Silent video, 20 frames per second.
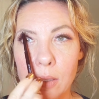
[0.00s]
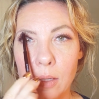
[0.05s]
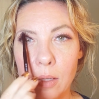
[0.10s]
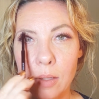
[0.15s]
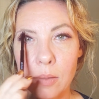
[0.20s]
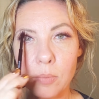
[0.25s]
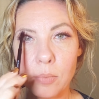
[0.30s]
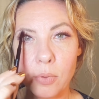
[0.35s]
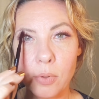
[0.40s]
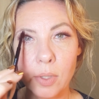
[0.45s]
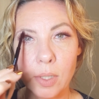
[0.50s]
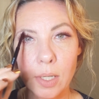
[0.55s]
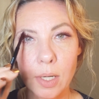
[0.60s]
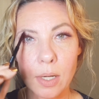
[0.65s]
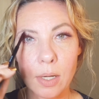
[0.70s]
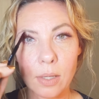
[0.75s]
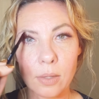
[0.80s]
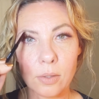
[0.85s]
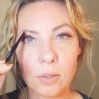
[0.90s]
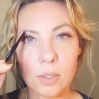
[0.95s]
and put
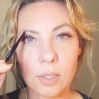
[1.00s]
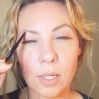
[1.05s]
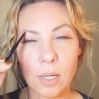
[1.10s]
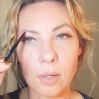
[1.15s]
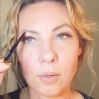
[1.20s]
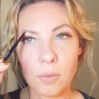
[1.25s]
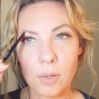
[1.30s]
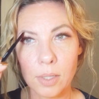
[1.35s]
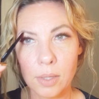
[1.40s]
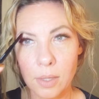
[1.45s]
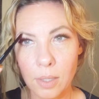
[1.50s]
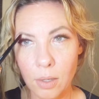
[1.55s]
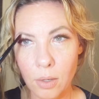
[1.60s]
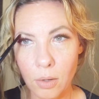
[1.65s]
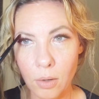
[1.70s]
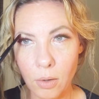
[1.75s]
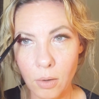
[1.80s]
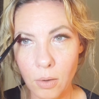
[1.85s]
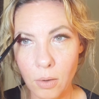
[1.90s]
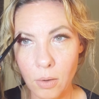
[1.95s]
another dot right
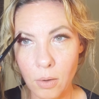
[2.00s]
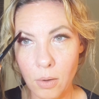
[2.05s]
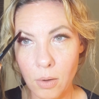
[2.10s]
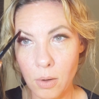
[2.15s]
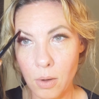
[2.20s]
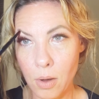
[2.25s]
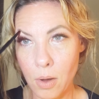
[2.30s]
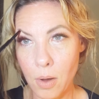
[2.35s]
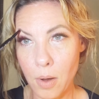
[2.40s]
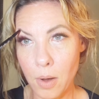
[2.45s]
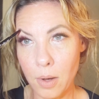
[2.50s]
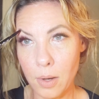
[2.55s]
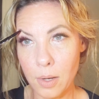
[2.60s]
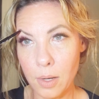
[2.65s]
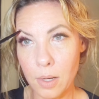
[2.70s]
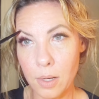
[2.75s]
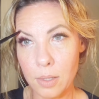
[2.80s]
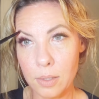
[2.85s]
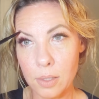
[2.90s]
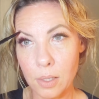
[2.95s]
there.
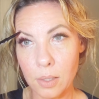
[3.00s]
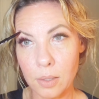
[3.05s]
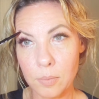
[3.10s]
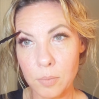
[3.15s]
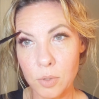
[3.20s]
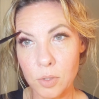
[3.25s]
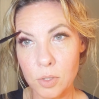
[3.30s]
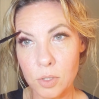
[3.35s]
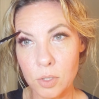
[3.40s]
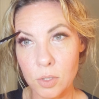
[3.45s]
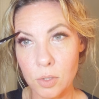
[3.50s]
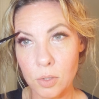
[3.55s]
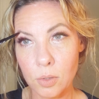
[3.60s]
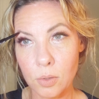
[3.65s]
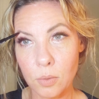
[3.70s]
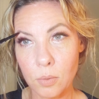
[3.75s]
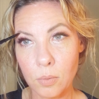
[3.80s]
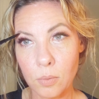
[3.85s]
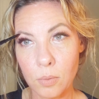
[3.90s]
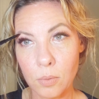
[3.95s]
Dot number
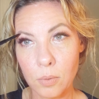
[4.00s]
2.